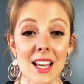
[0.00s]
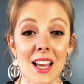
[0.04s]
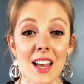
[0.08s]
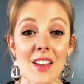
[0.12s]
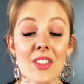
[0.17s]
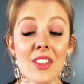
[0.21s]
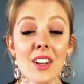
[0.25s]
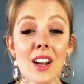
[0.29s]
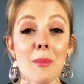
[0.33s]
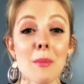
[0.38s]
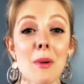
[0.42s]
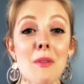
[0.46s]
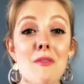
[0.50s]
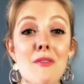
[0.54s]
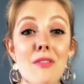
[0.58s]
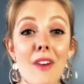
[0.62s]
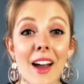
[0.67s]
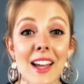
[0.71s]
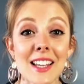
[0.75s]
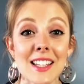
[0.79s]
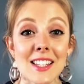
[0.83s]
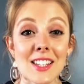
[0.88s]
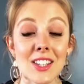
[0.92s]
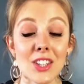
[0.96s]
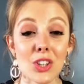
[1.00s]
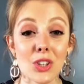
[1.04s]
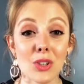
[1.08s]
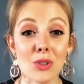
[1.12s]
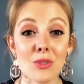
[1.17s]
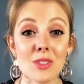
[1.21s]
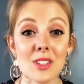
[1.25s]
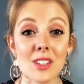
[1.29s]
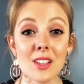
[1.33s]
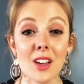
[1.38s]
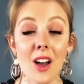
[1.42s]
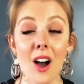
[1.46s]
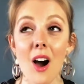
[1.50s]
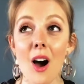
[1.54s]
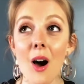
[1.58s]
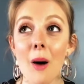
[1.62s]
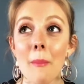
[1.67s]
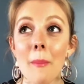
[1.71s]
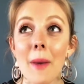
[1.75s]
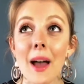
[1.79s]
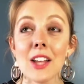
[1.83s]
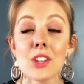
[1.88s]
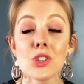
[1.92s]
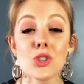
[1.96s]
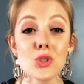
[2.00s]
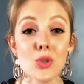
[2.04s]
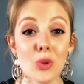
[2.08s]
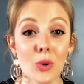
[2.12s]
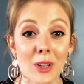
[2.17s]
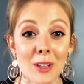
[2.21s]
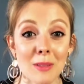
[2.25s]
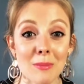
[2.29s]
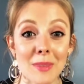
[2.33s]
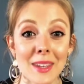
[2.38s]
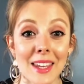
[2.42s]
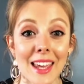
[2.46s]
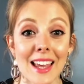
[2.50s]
Then I'm inviting you to come and join me